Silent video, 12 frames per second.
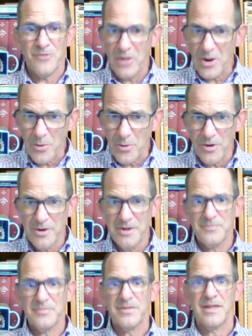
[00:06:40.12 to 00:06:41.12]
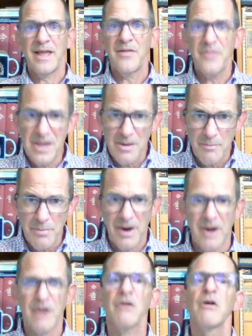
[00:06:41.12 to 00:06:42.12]
for the Lord in the
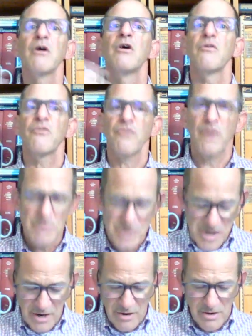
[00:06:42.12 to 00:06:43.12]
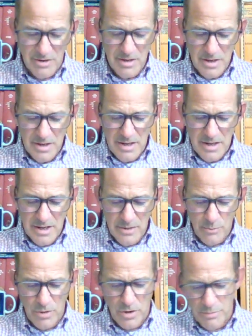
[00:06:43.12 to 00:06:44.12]
empire from jail
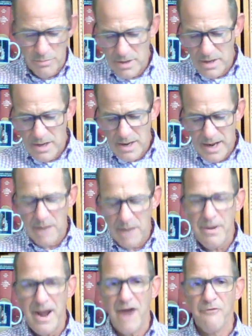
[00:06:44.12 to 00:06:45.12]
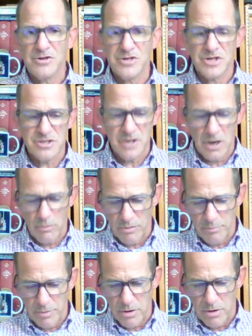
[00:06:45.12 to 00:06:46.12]
in Rome. And Epaphras is there
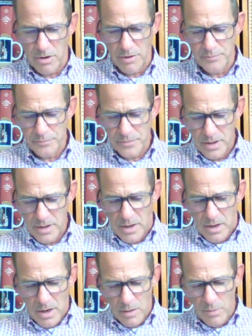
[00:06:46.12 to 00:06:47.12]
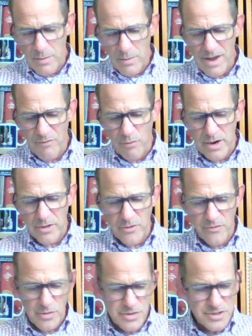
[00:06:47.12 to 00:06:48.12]
with Paul. Uh, we, we have one
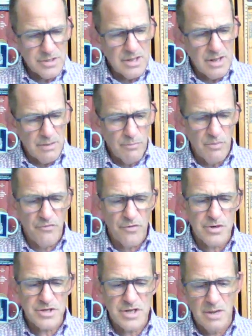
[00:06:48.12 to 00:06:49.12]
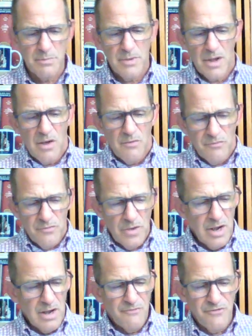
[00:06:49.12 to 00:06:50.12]
other verse that refers to him,
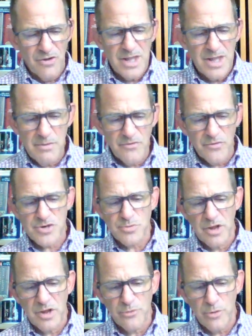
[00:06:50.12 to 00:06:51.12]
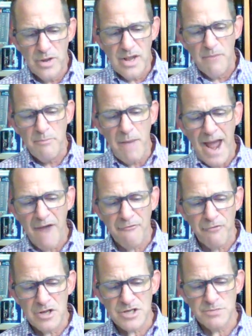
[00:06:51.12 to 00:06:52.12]
uh, Philemon, verse 23
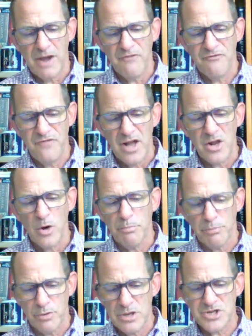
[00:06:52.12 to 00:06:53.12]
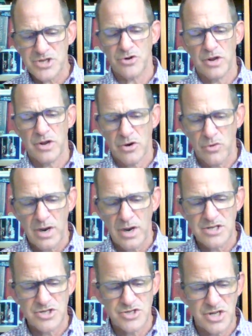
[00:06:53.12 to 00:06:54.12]
Epaphras, my fellow prisoner in
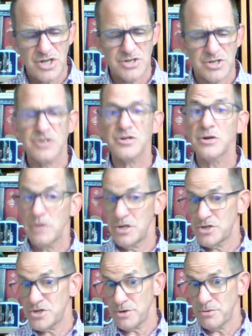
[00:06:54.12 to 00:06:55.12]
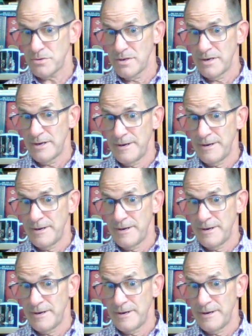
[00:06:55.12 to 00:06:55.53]
Christ Jesus, greets you.